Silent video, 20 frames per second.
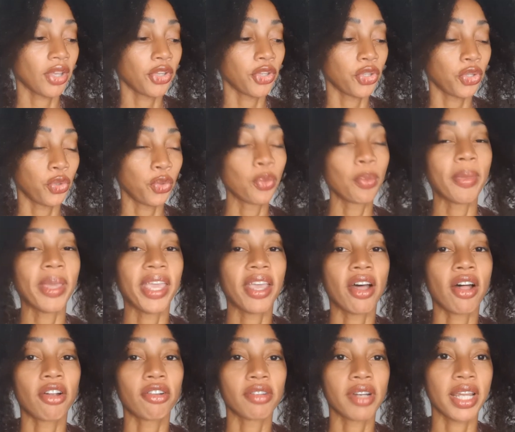You may
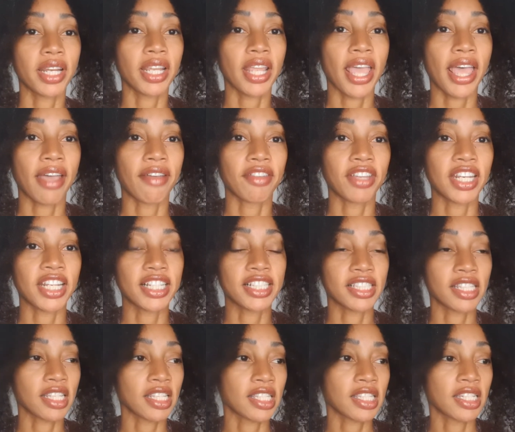already have an
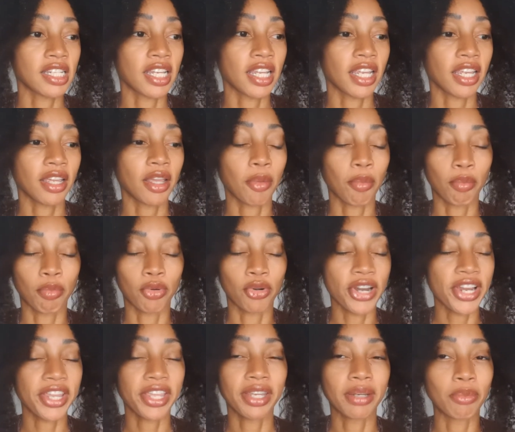existing
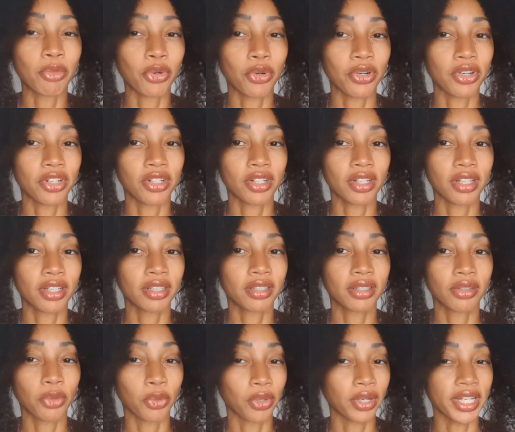brick and mortar
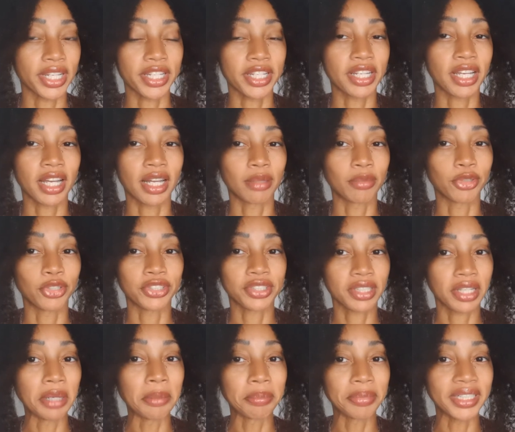or e-commerce
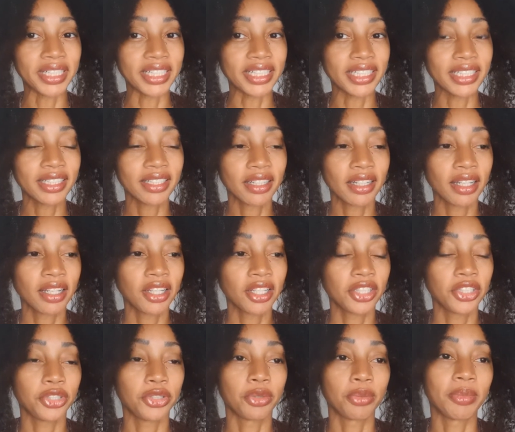company.
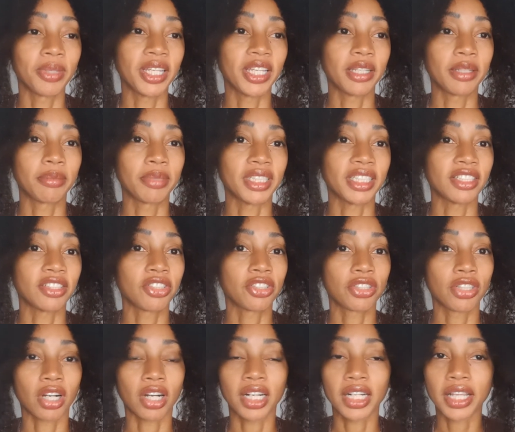You may be
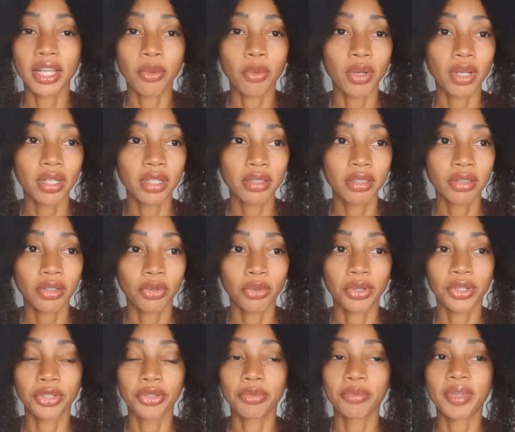starting one,
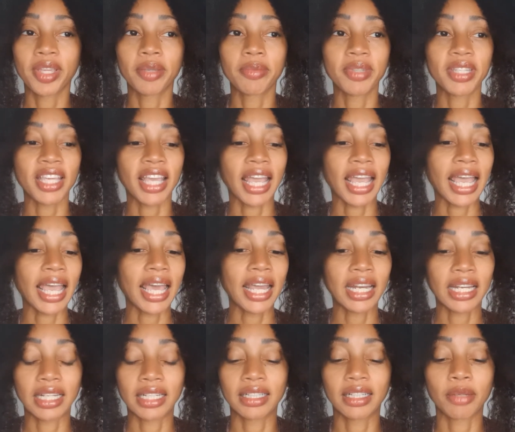or you may be
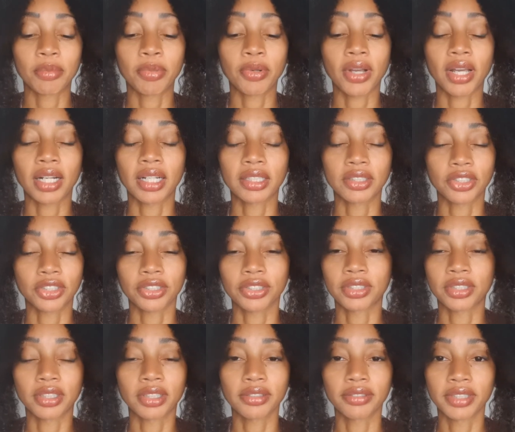adding a product or
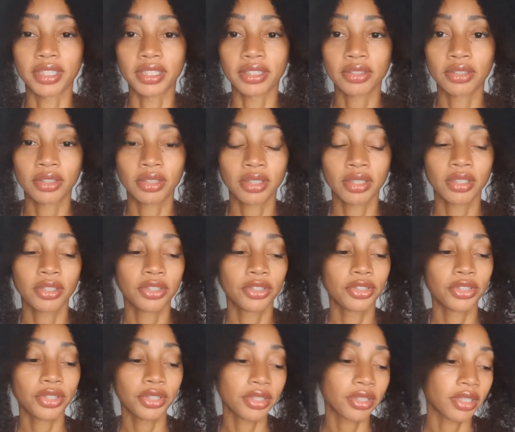service
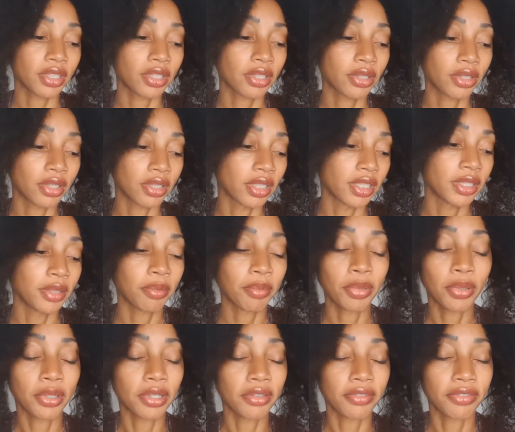to your
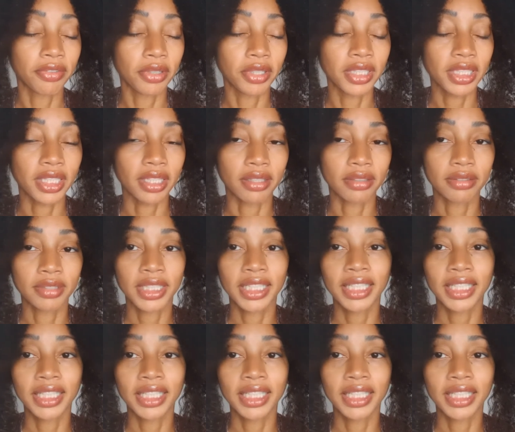current portfolio.